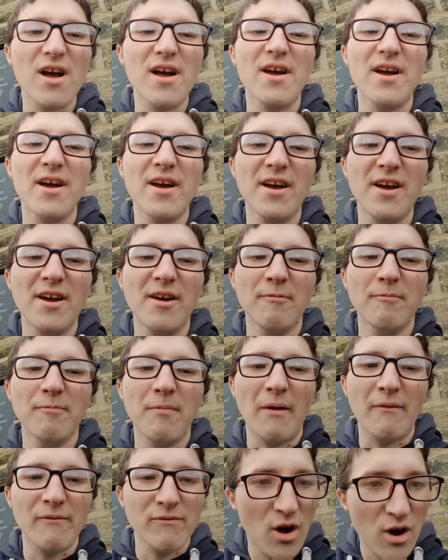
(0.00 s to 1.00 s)

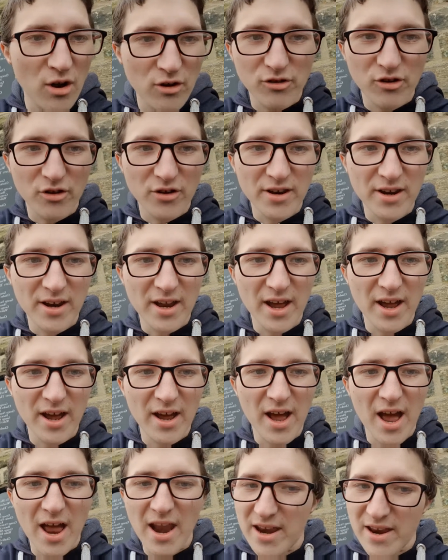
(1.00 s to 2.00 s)
I've not done
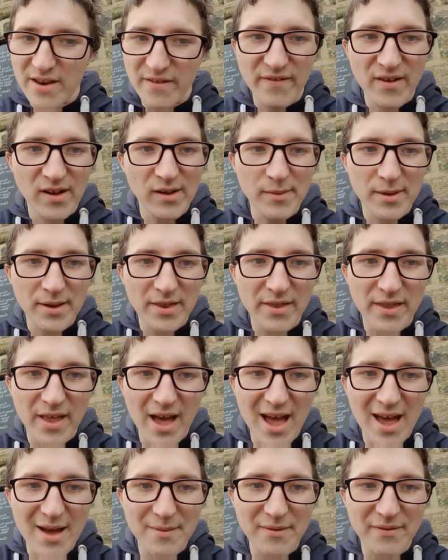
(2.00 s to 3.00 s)
any filming
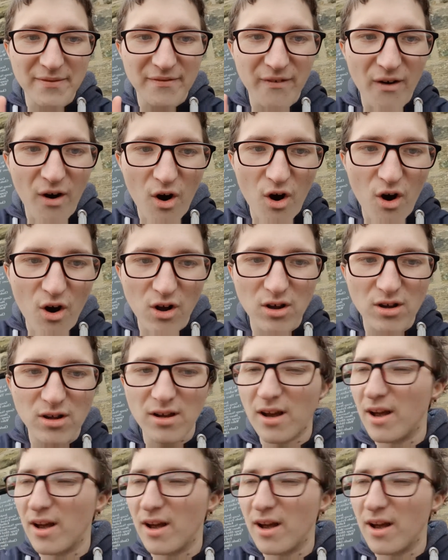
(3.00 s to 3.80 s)
there before.